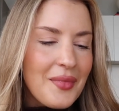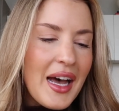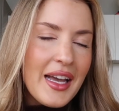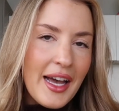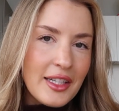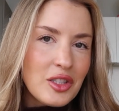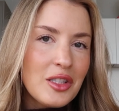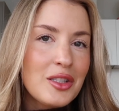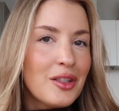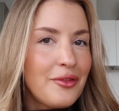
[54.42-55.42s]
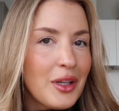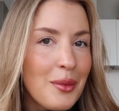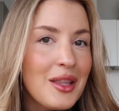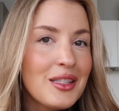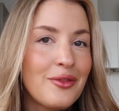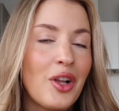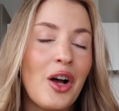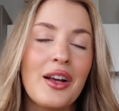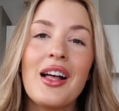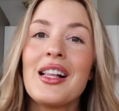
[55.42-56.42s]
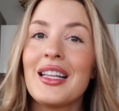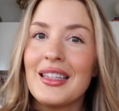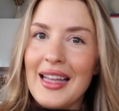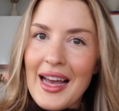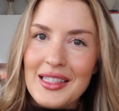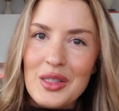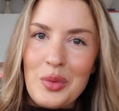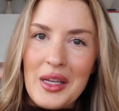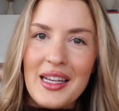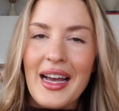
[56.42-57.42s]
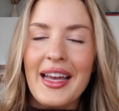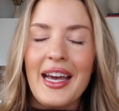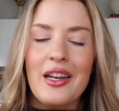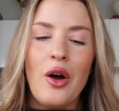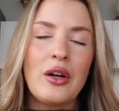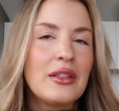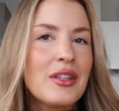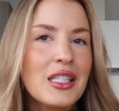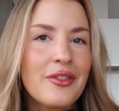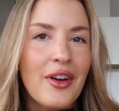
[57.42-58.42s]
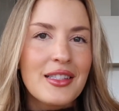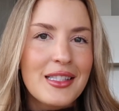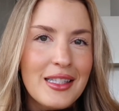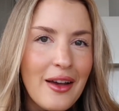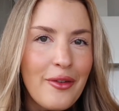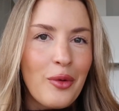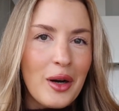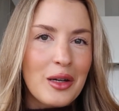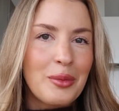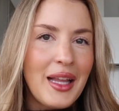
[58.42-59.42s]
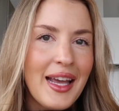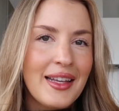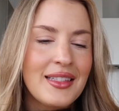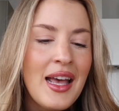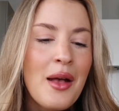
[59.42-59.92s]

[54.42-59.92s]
I actually started filming this vlog last week. I had all of this fun stuff work planned,